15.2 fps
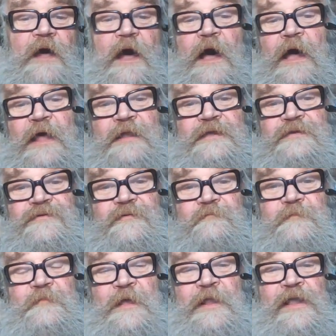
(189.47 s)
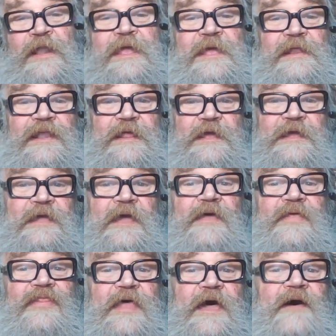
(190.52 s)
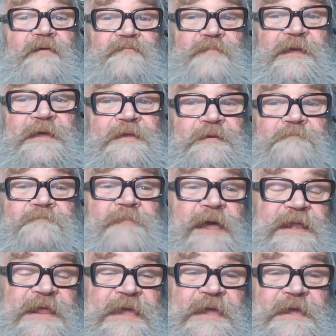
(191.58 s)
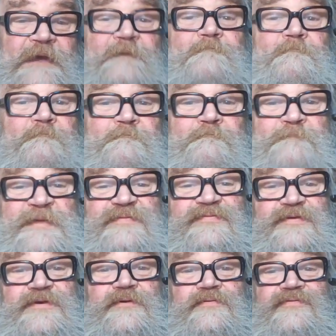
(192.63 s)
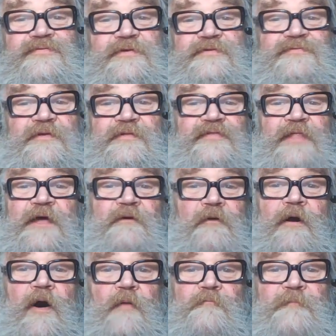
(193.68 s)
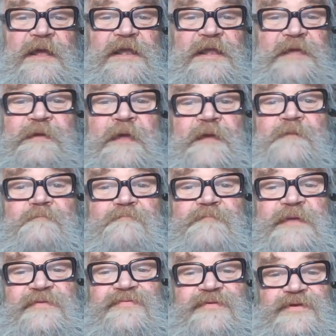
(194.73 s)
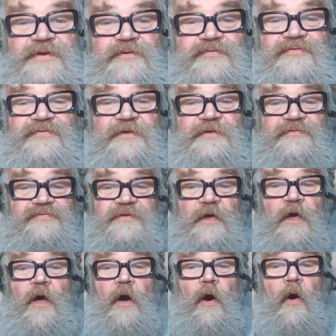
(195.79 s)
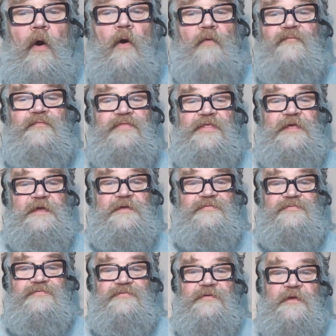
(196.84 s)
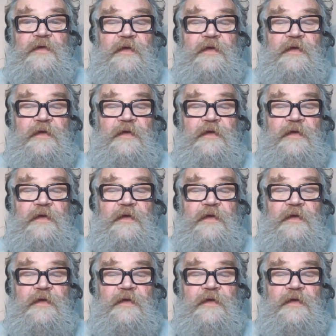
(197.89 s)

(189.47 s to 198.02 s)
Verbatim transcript: And clearly there have been many misuses, and there are many misuses of this.